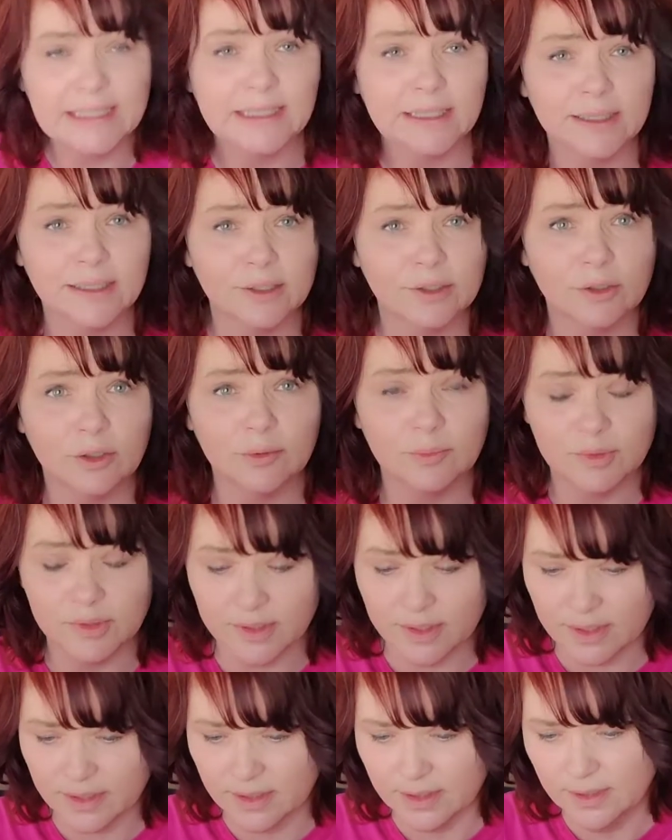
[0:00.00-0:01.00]
and they're
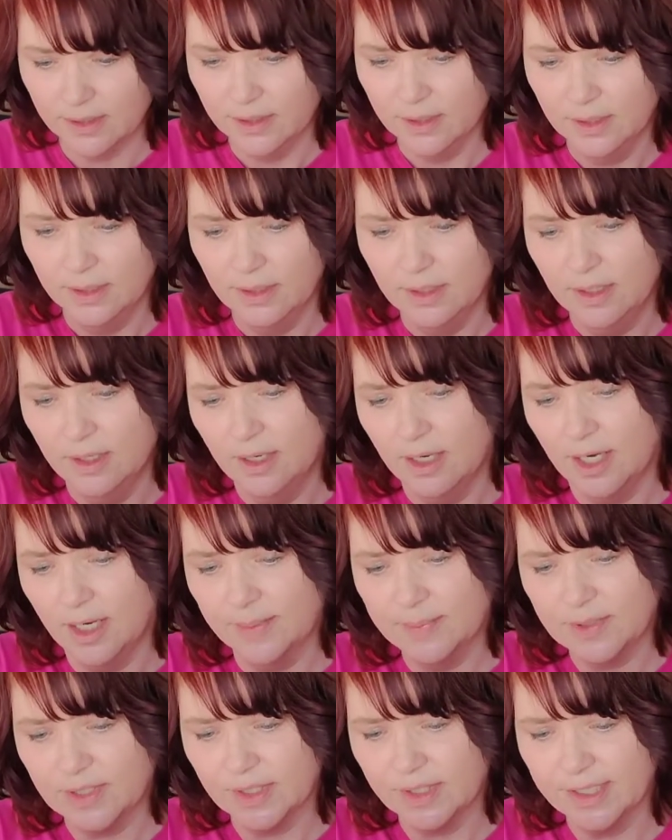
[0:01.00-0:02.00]
almost
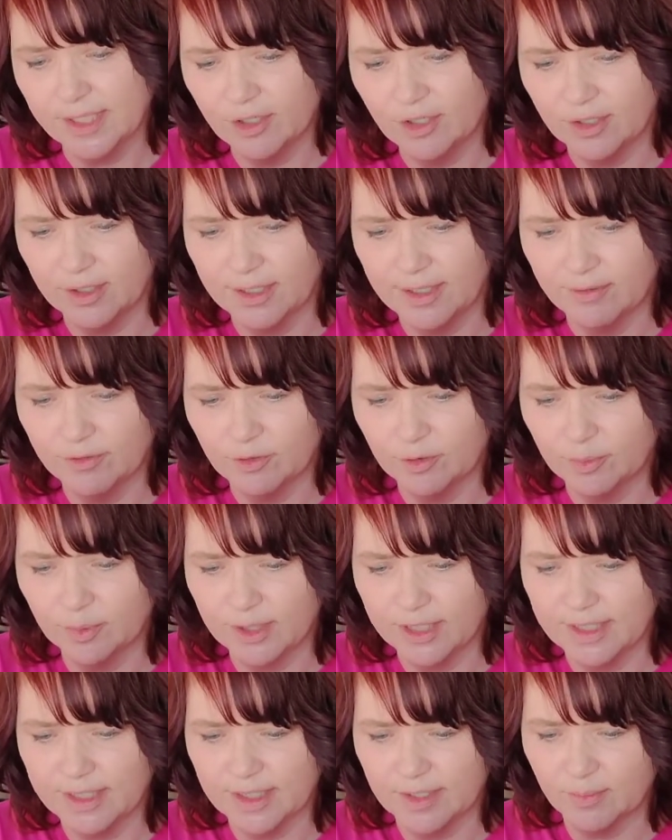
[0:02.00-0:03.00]
obsolete. You're going to have to
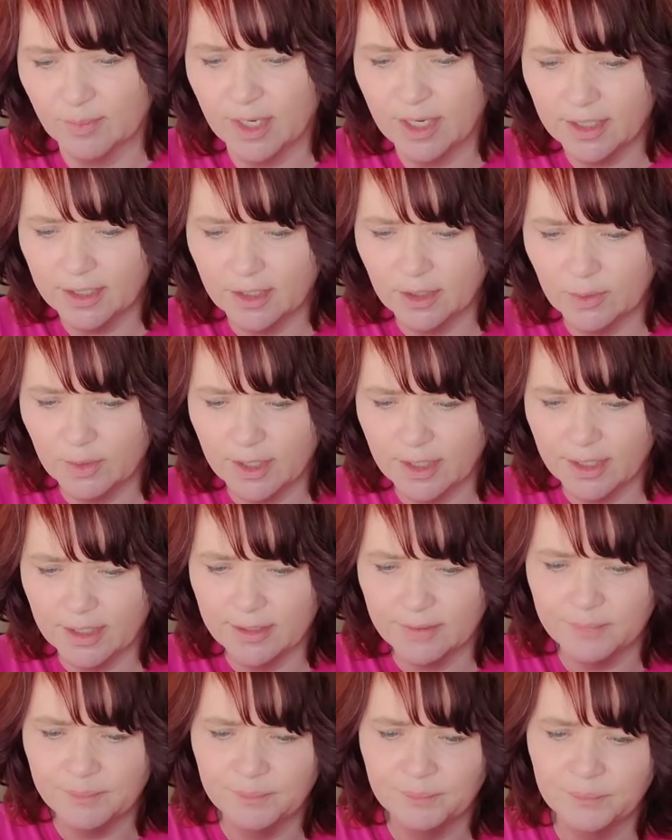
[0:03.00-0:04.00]
replace them
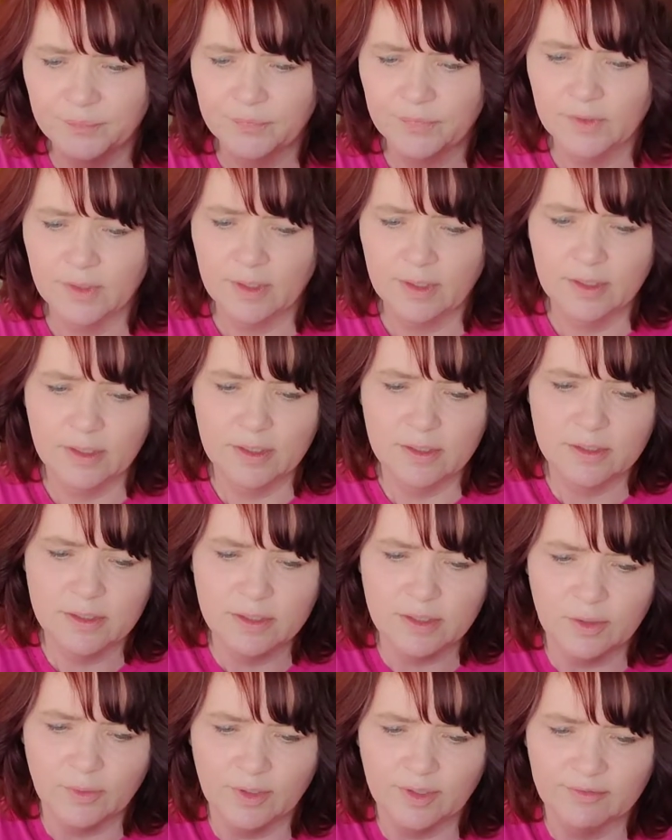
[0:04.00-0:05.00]
anyway.
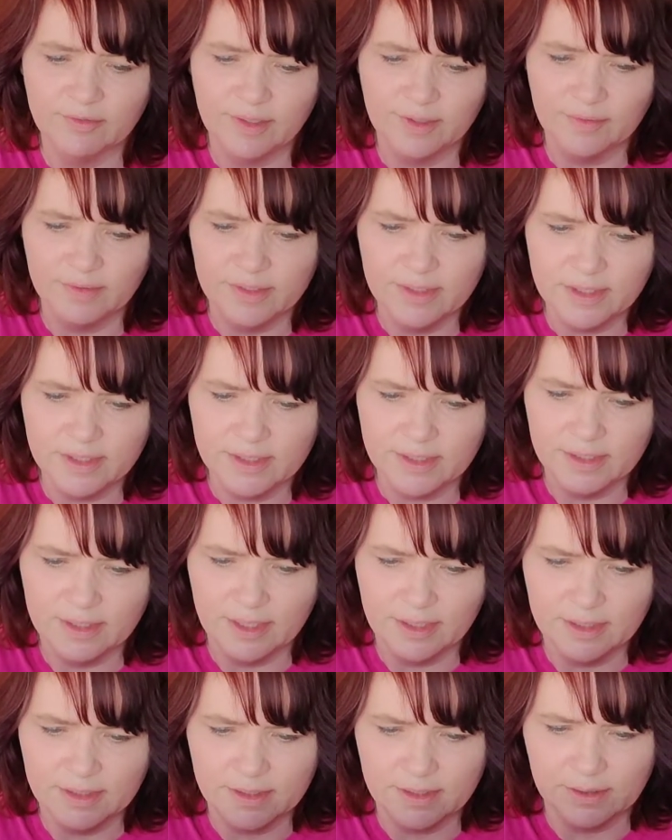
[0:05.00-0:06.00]
So I found this
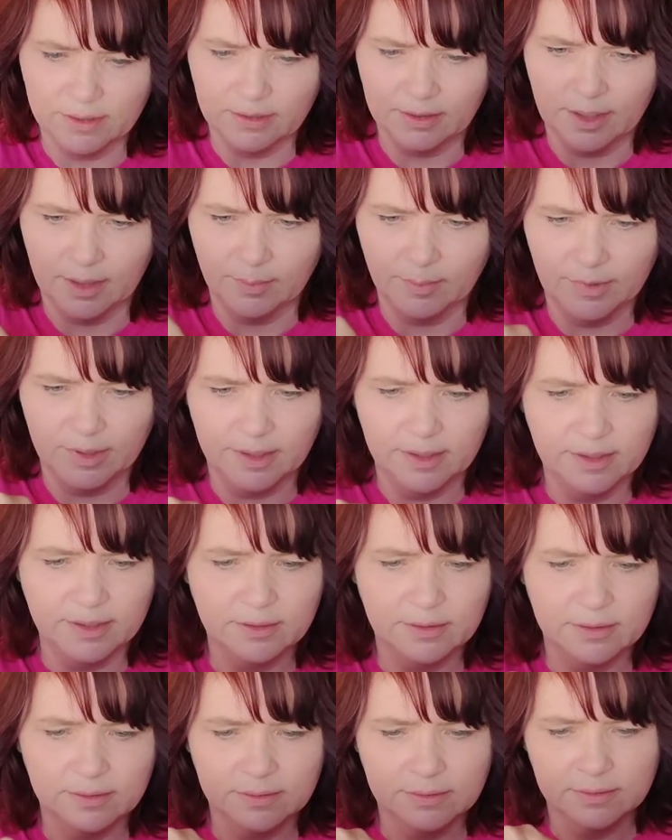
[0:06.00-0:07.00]
nice little company
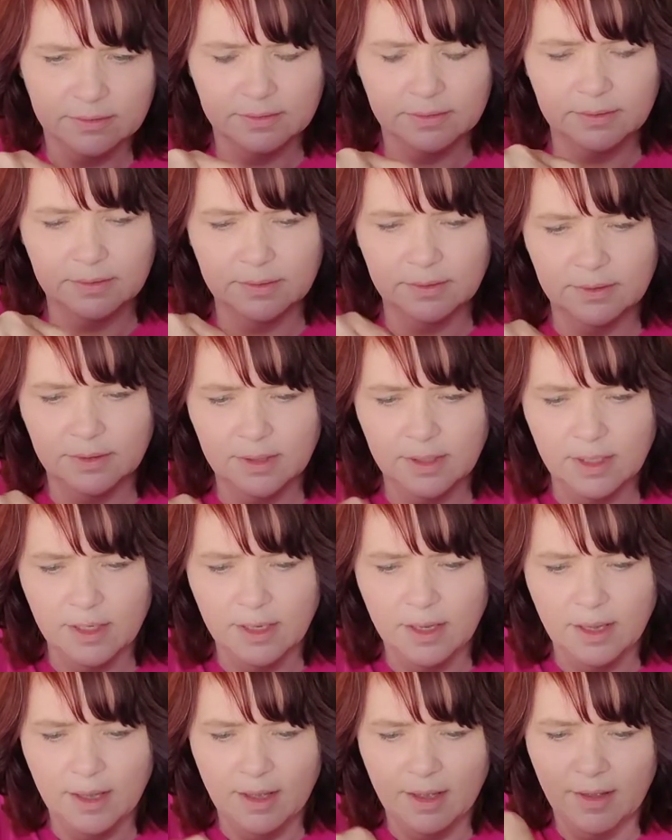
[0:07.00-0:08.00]

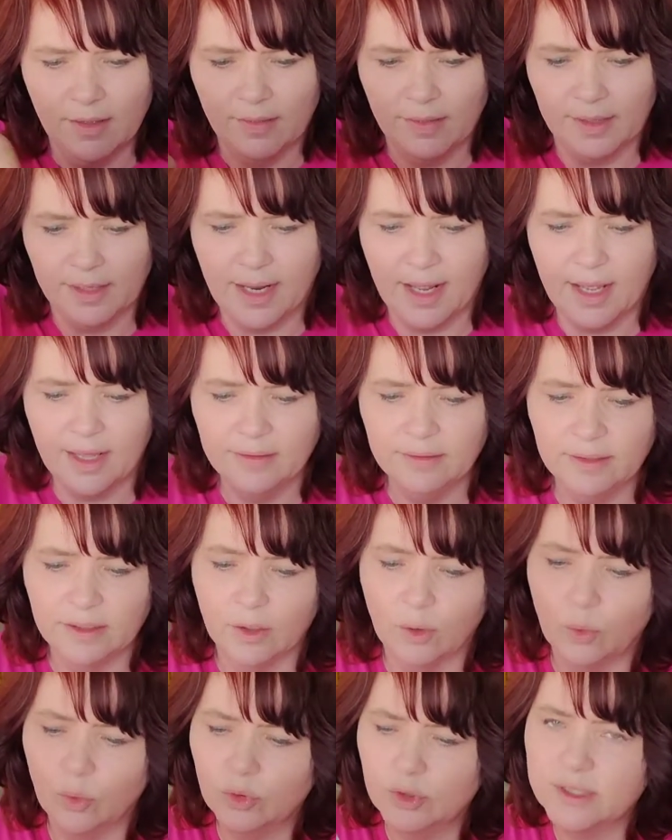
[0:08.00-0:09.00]
that had the
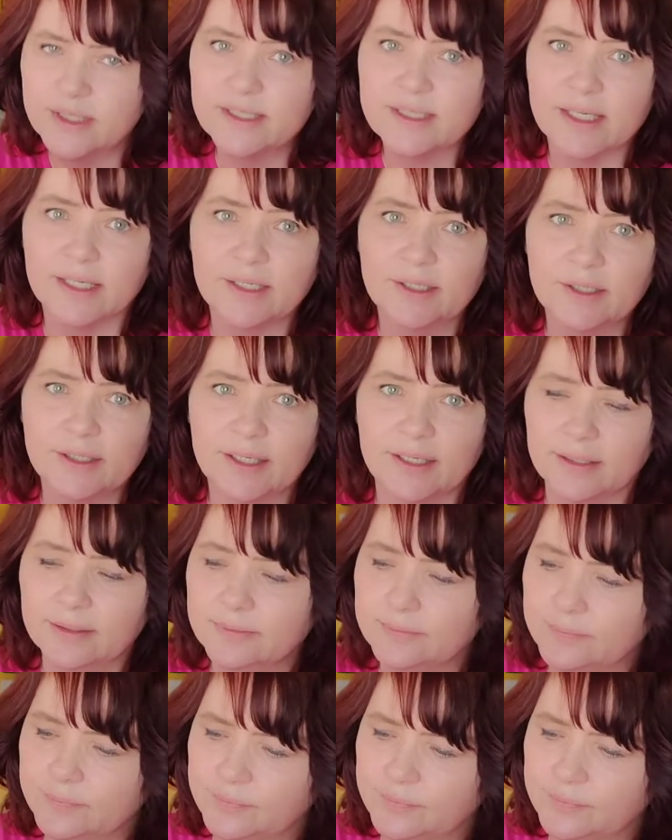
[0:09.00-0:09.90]
whole entire kit,